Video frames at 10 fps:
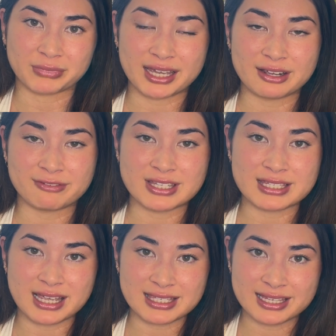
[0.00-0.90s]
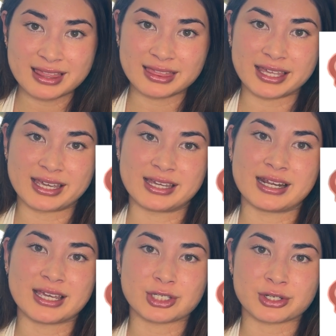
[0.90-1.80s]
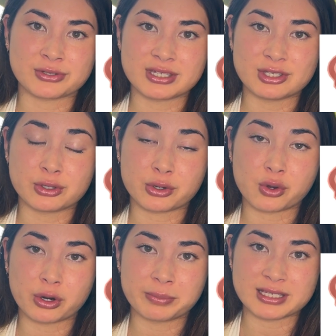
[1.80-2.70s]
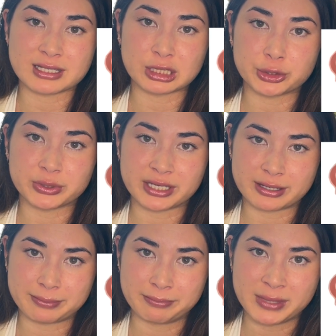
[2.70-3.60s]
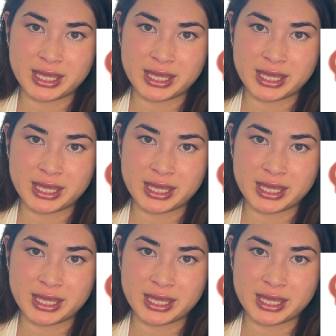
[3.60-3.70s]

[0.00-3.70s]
And if it doesn't, then it turns into a corpus luteum.